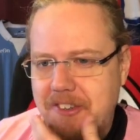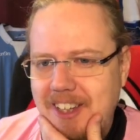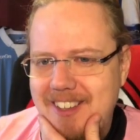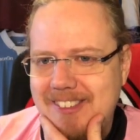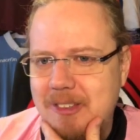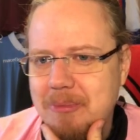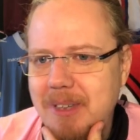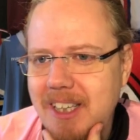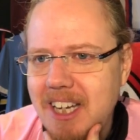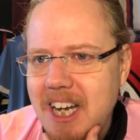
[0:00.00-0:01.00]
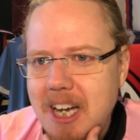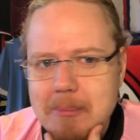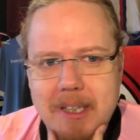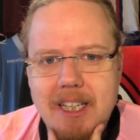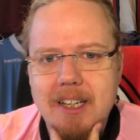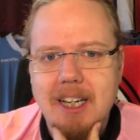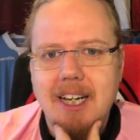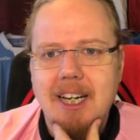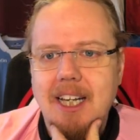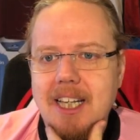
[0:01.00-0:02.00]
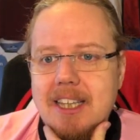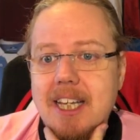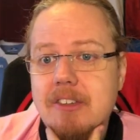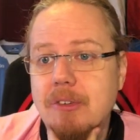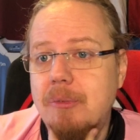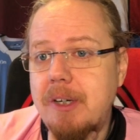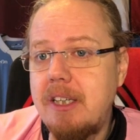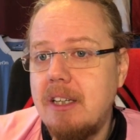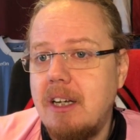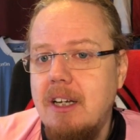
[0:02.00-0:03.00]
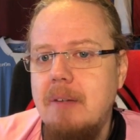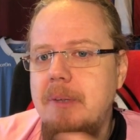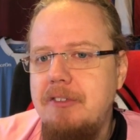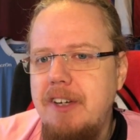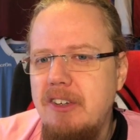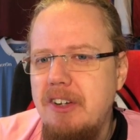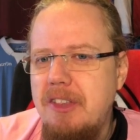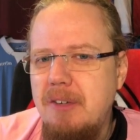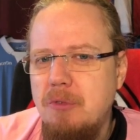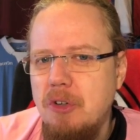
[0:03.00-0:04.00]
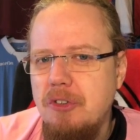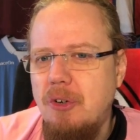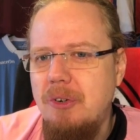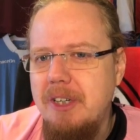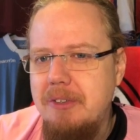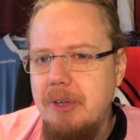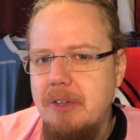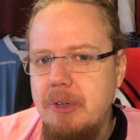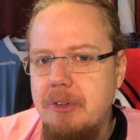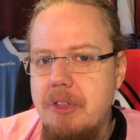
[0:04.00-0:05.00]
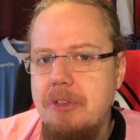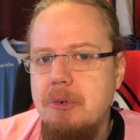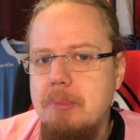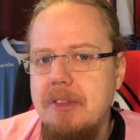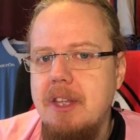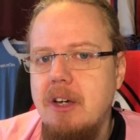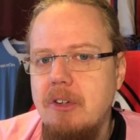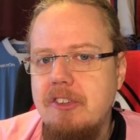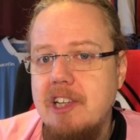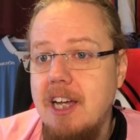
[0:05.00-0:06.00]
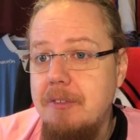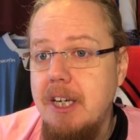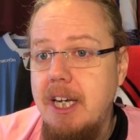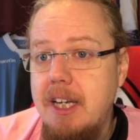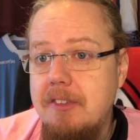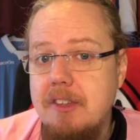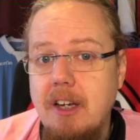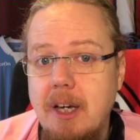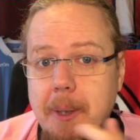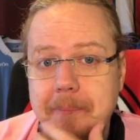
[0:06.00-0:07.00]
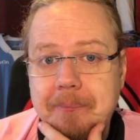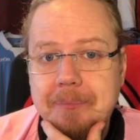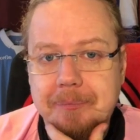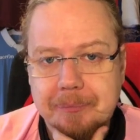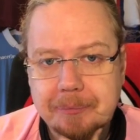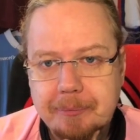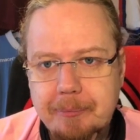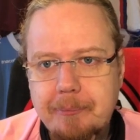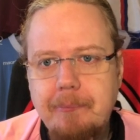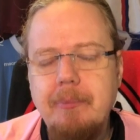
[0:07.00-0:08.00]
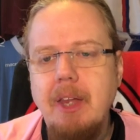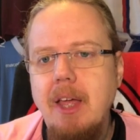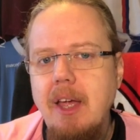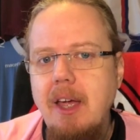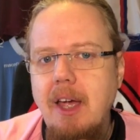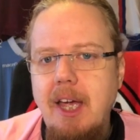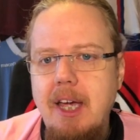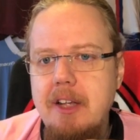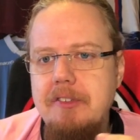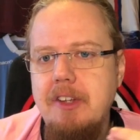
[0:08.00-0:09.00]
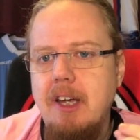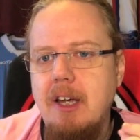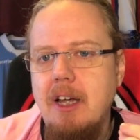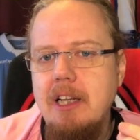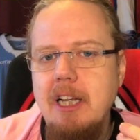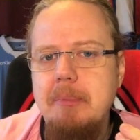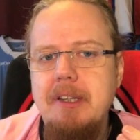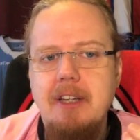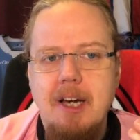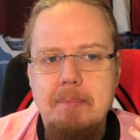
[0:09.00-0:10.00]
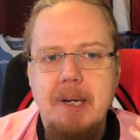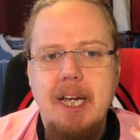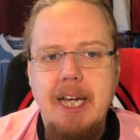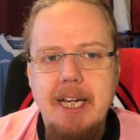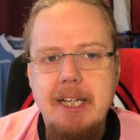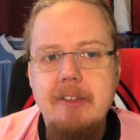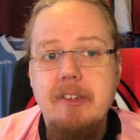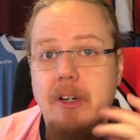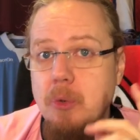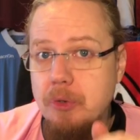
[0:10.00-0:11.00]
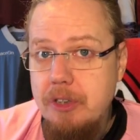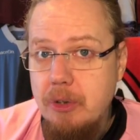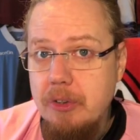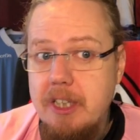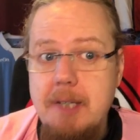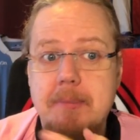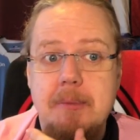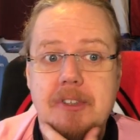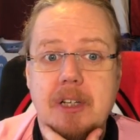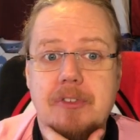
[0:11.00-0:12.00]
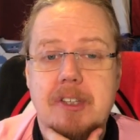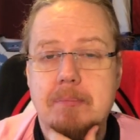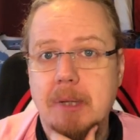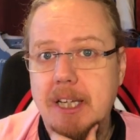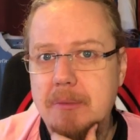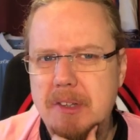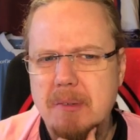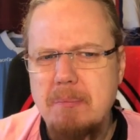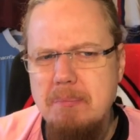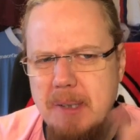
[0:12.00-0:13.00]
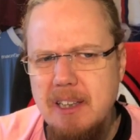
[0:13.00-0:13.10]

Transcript: sense to me. But yeah, uh, that win, uh, I mean, Fener, I think, was already very re re through, but now Slavia has. Um, has uh, a little bit the upper hand. Union keep themselves in play with a bit